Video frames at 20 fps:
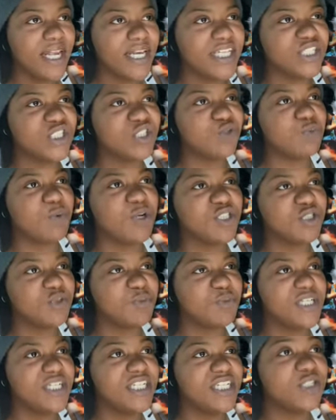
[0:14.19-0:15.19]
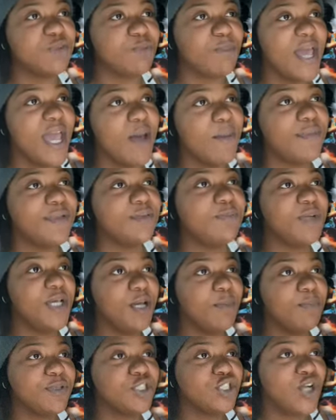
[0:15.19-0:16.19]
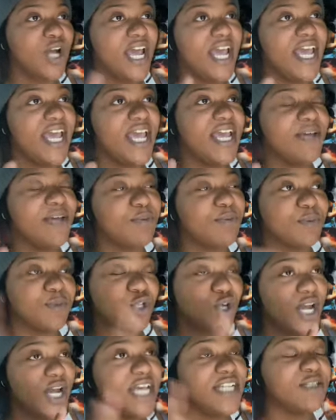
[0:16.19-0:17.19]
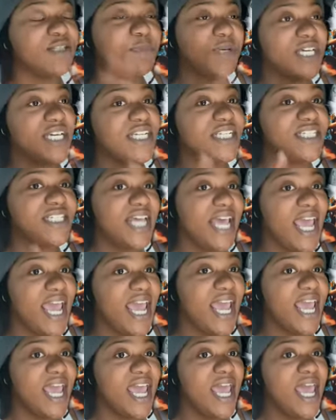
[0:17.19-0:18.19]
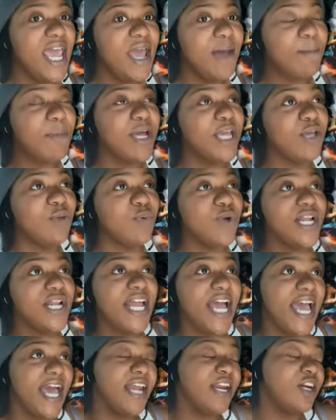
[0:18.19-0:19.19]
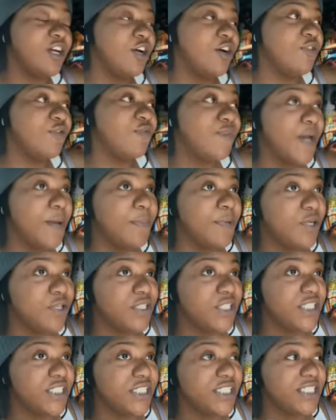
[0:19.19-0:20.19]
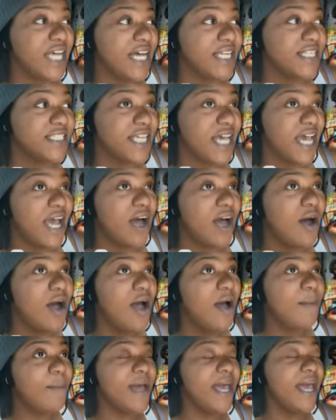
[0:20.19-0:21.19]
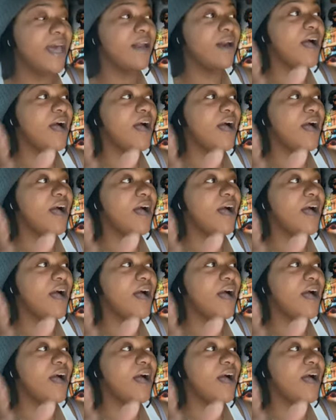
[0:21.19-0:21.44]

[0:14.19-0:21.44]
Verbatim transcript: This is supposed to be this man was being portrayed, portraying to be his dad, but he really had another family on the other side of town, but had a